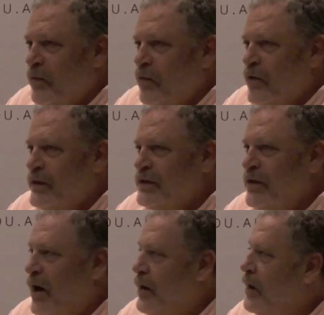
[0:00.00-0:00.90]
before it's
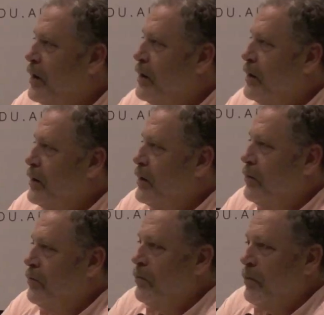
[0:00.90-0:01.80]
done,
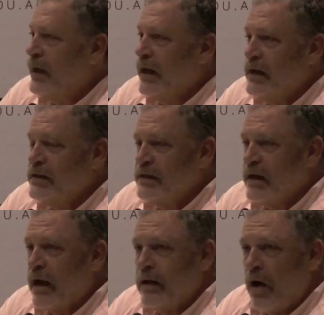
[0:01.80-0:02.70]
because
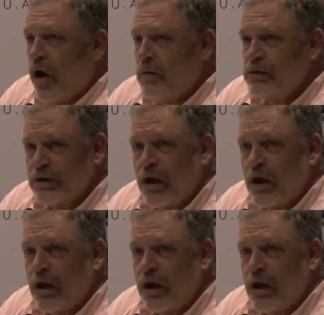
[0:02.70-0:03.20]
I almost